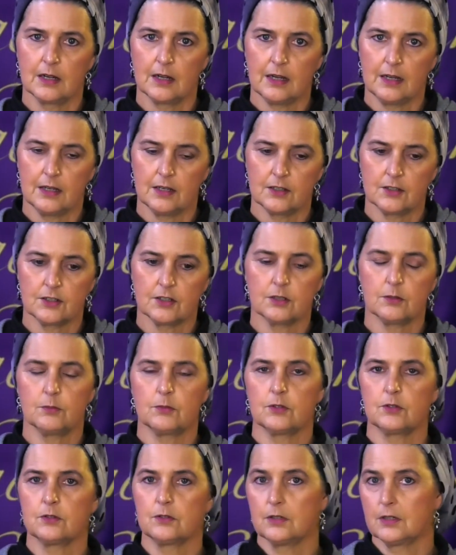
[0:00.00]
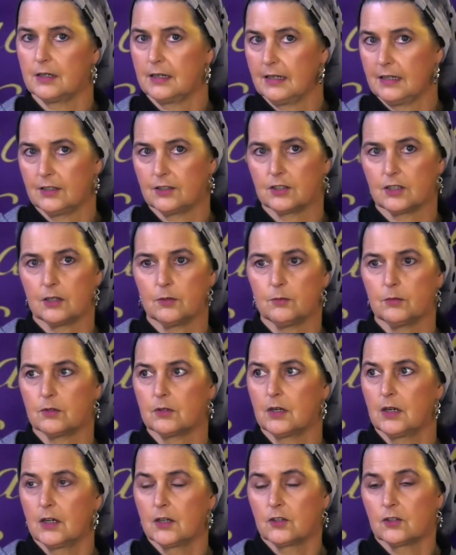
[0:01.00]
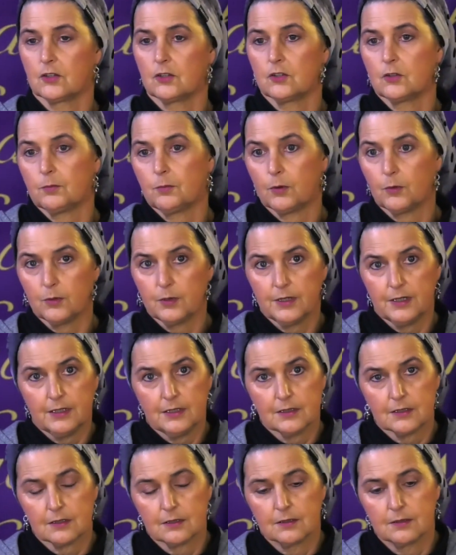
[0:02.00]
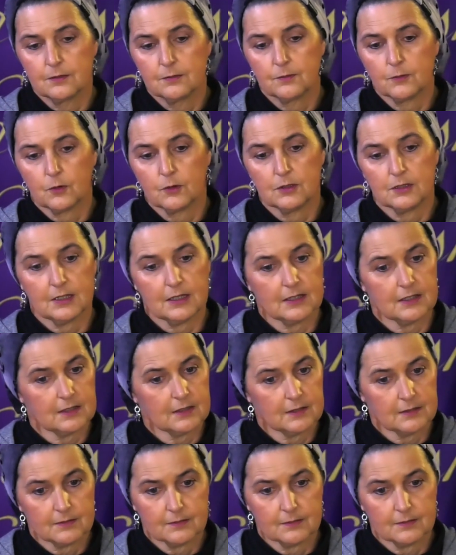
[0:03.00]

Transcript: and dimmer and dimmer to the point where it's like,